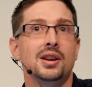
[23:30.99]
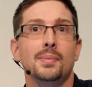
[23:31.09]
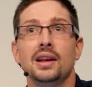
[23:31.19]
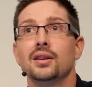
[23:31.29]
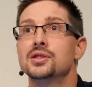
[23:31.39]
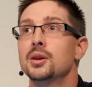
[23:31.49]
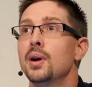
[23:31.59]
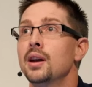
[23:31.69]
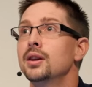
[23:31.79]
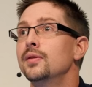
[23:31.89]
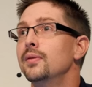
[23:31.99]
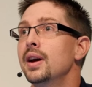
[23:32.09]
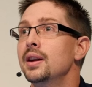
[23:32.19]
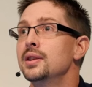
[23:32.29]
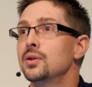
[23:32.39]
you may lose competitive
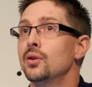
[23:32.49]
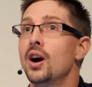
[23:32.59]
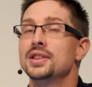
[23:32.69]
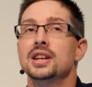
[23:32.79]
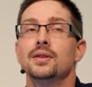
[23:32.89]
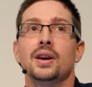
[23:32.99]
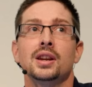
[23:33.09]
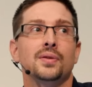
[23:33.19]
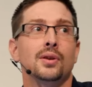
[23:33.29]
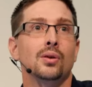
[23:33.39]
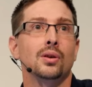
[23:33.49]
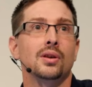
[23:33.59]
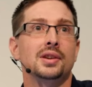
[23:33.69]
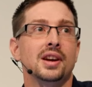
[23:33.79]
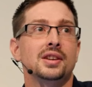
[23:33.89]
advantage or an IT advantage for your
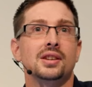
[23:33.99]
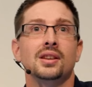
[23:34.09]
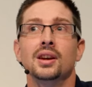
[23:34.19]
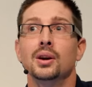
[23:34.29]
organization,